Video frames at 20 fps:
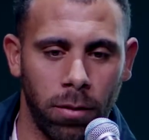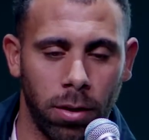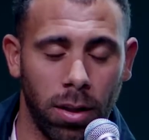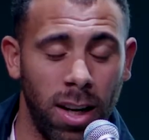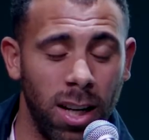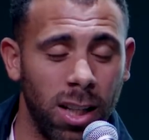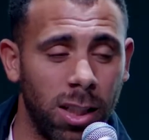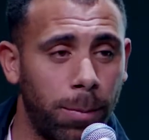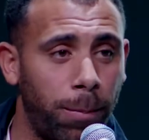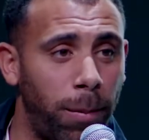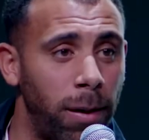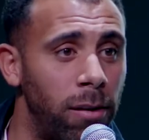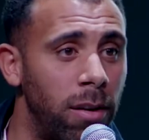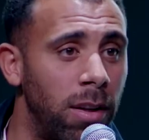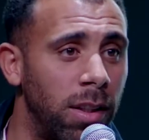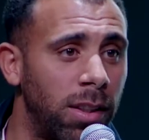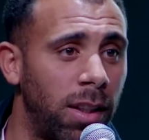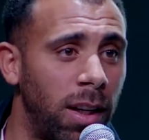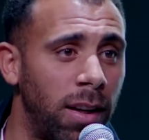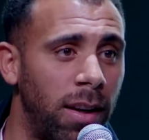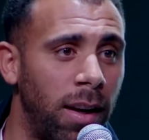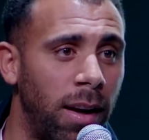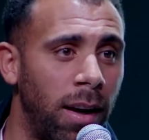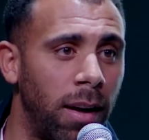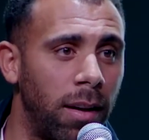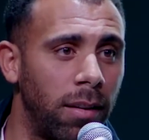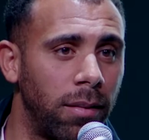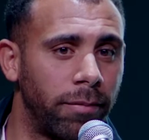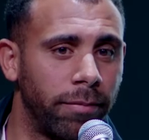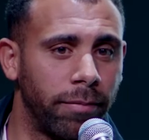Experienced in
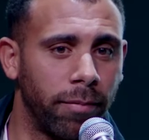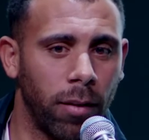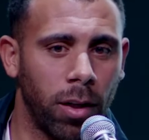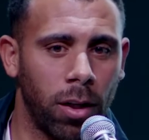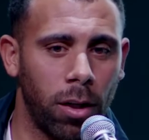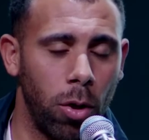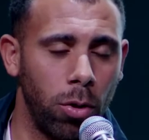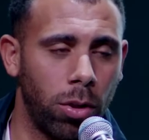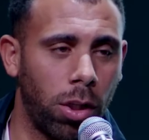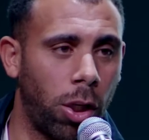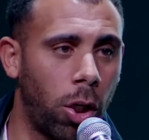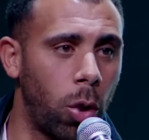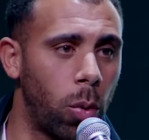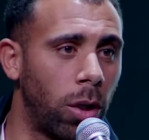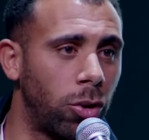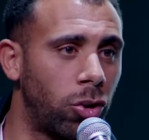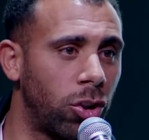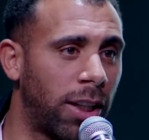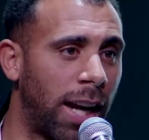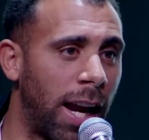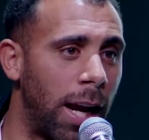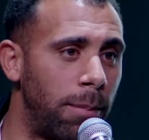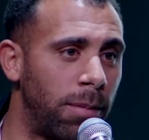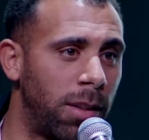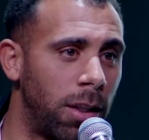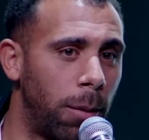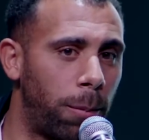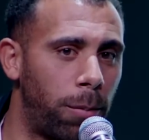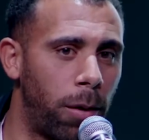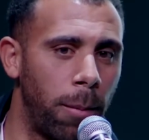there, close to 200 games
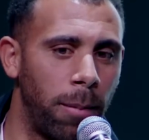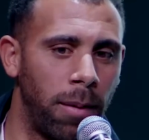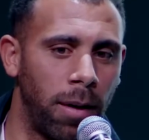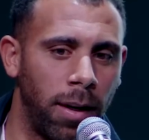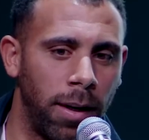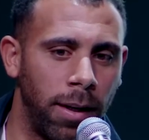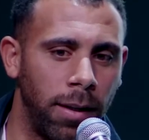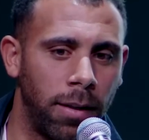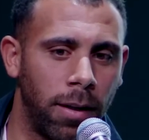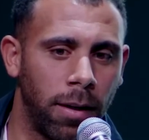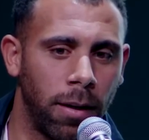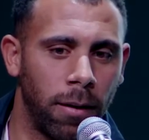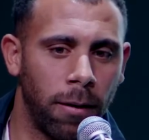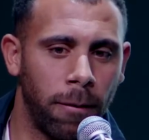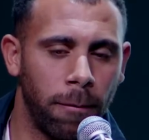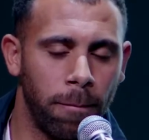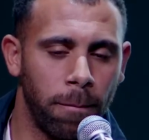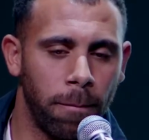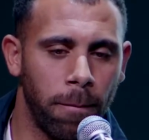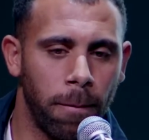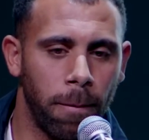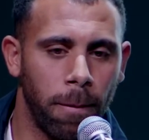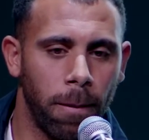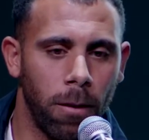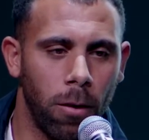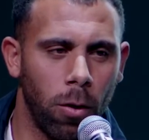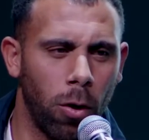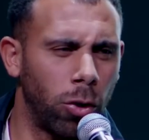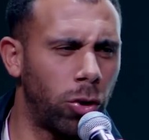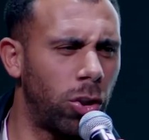in the Premier League,
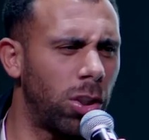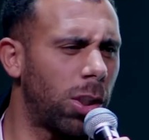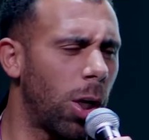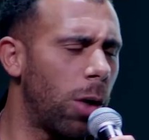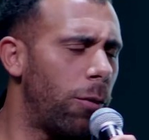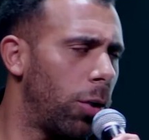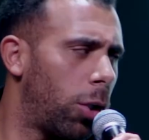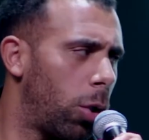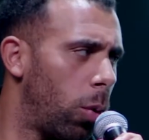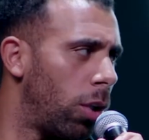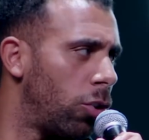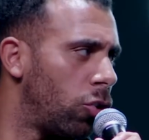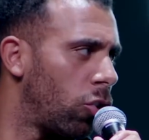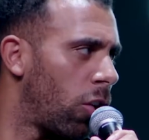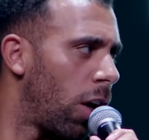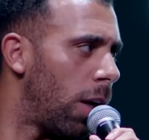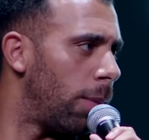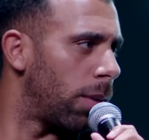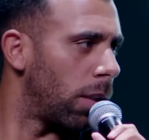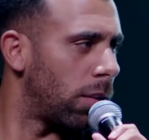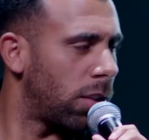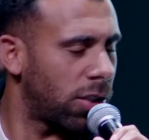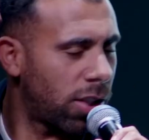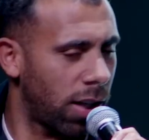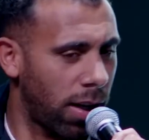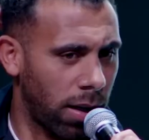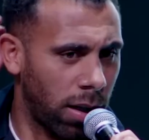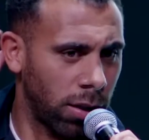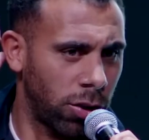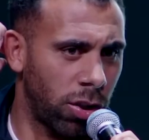or just over 200 games,
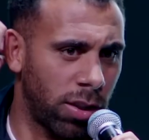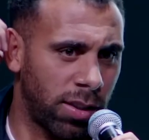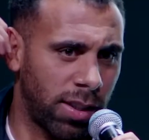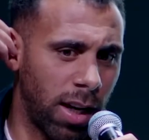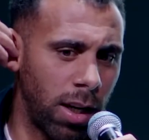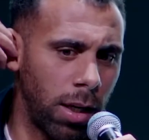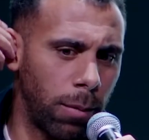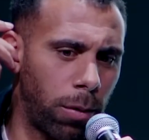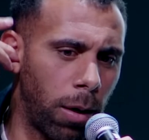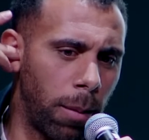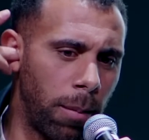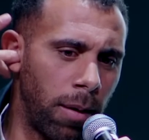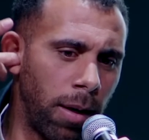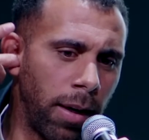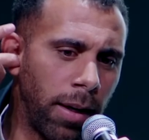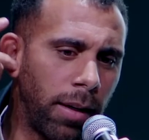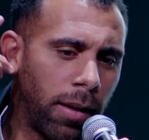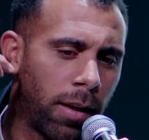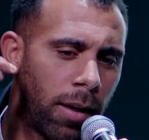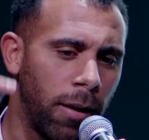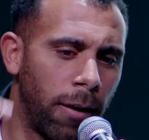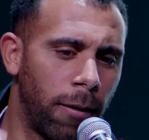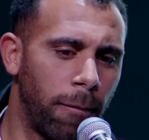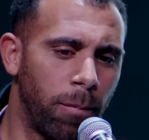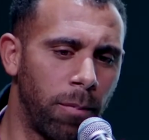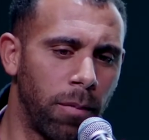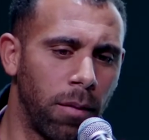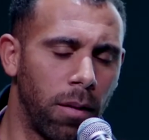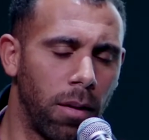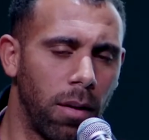I should say, in the Premier League.
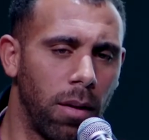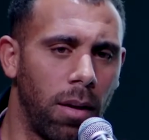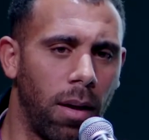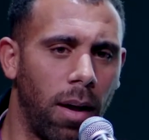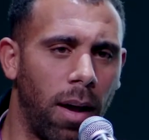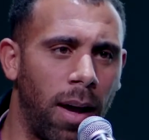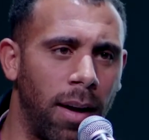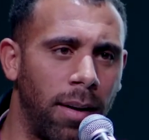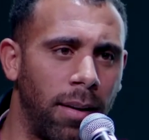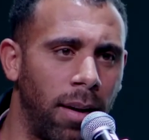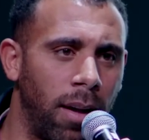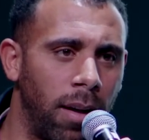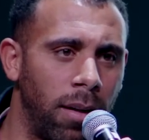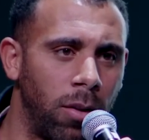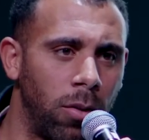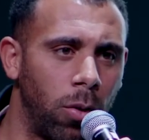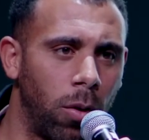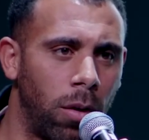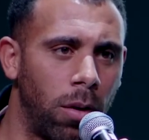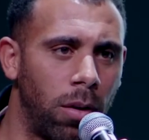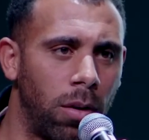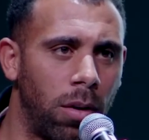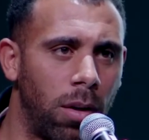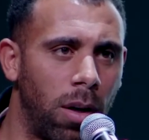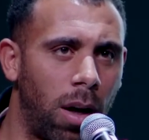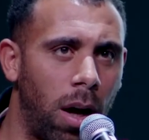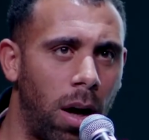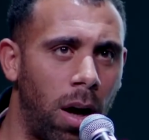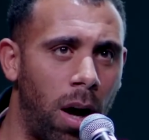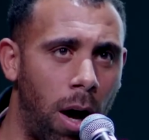And then
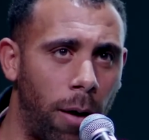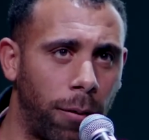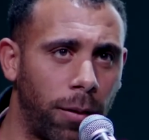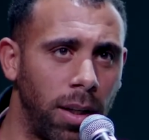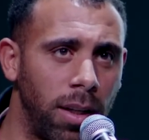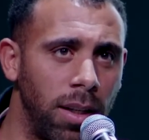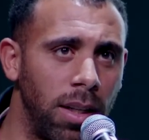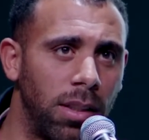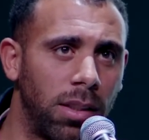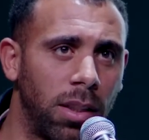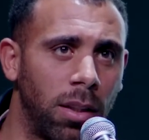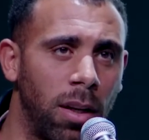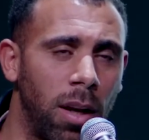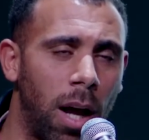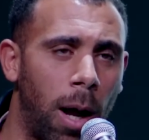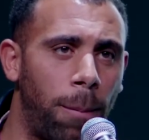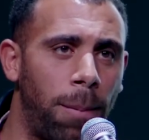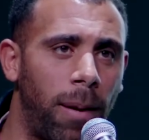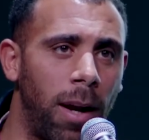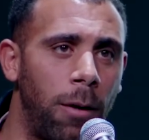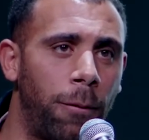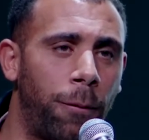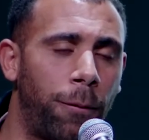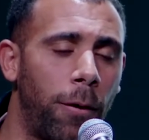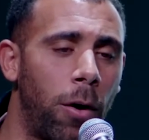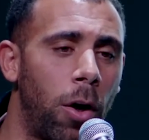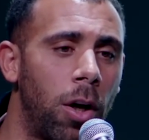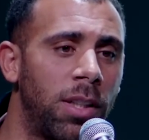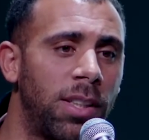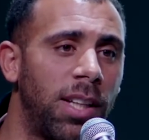after the incident, I played
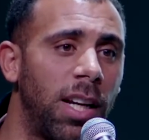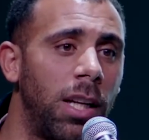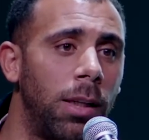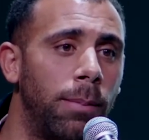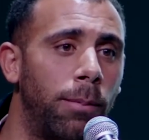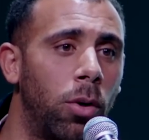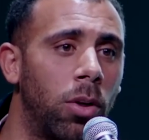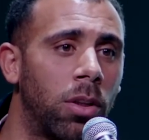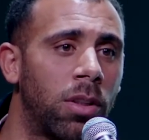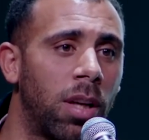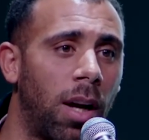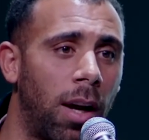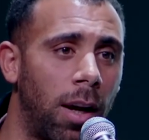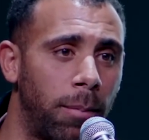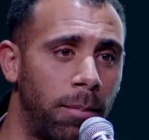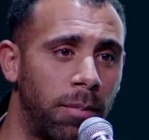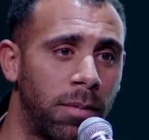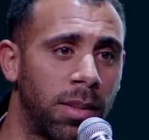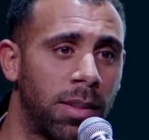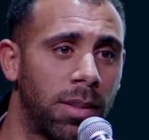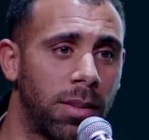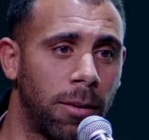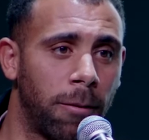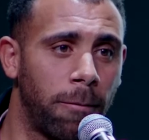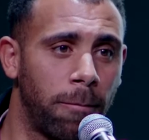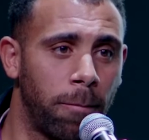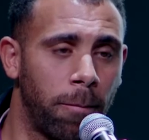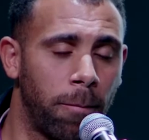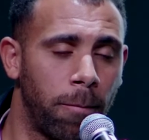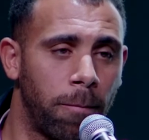13 more times
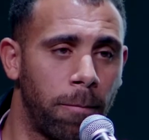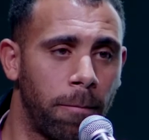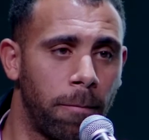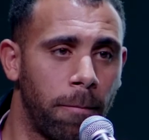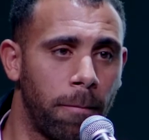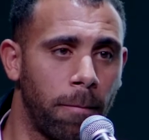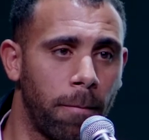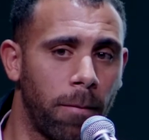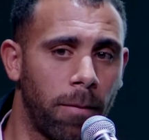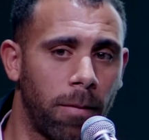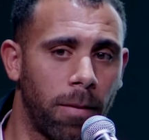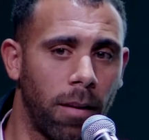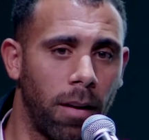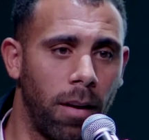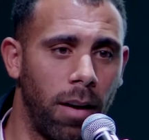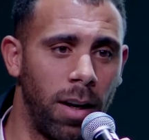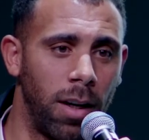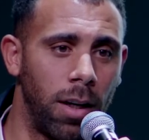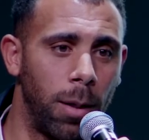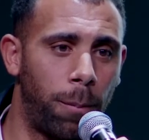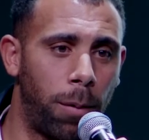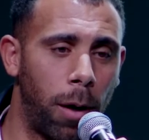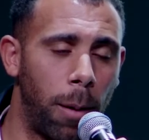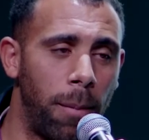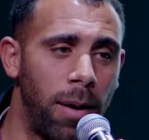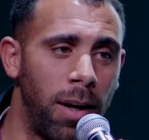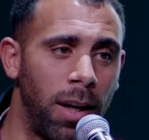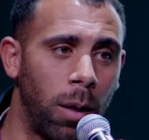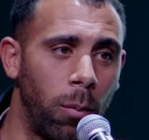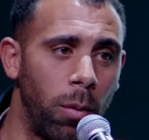in the
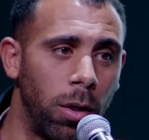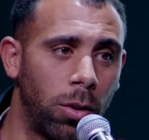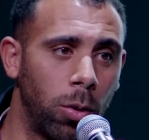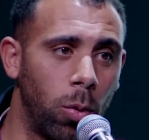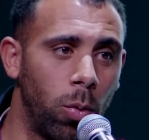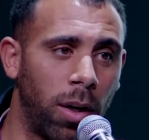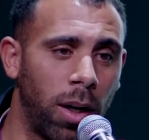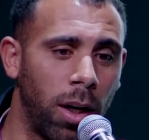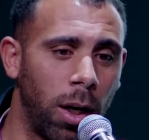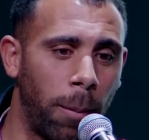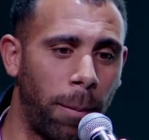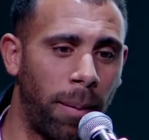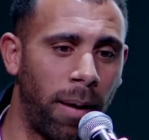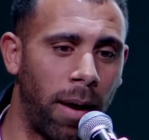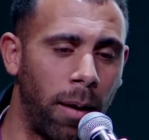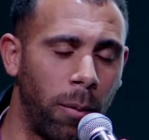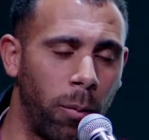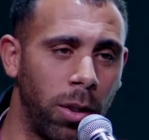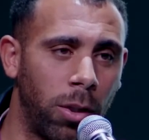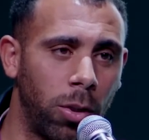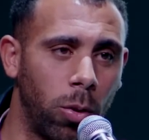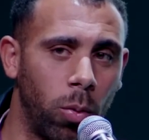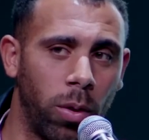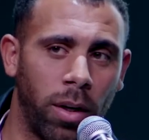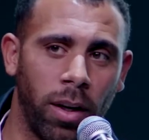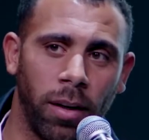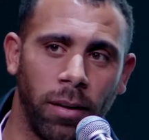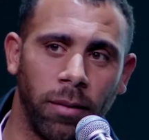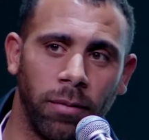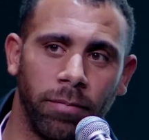Premier League. And we're
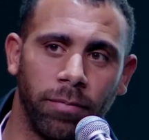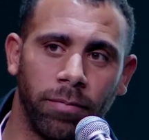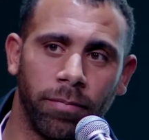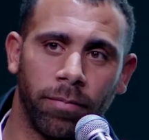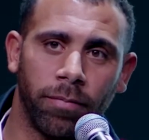talking,